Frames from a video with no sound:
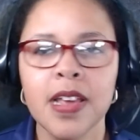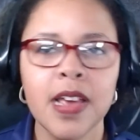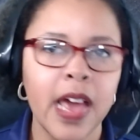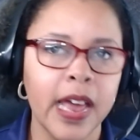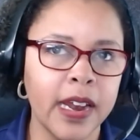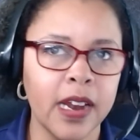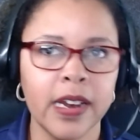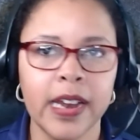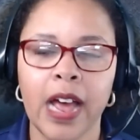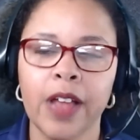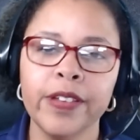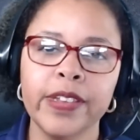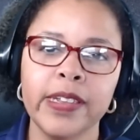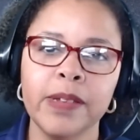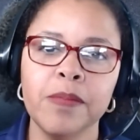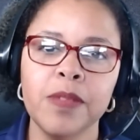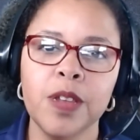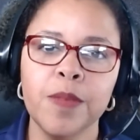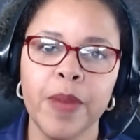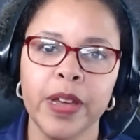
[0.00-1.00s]
and I announced
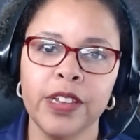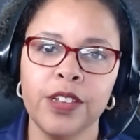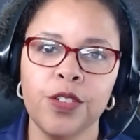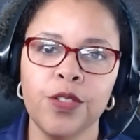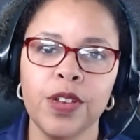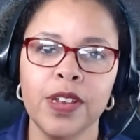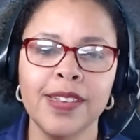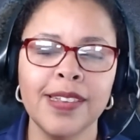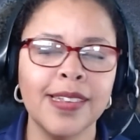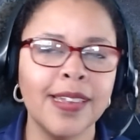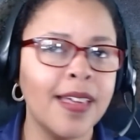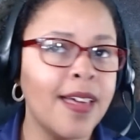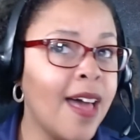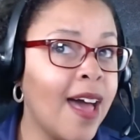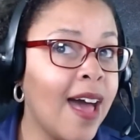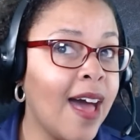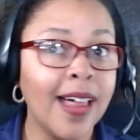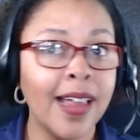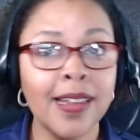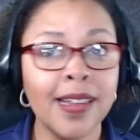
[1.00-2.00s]
them to my students,
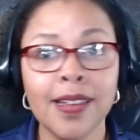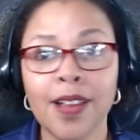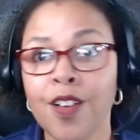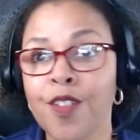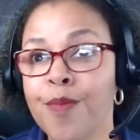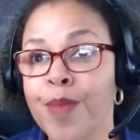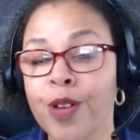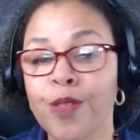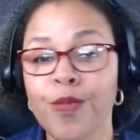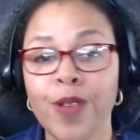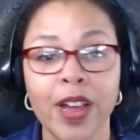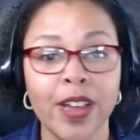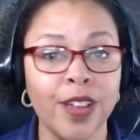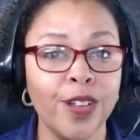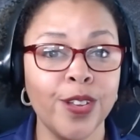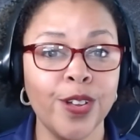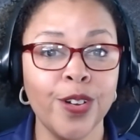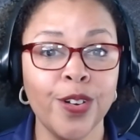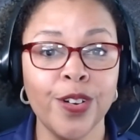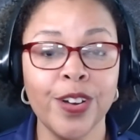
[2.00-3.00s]
I love my
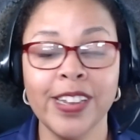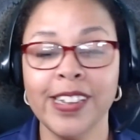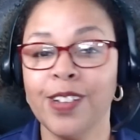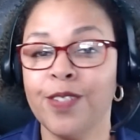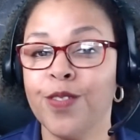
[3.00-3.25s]
regulars.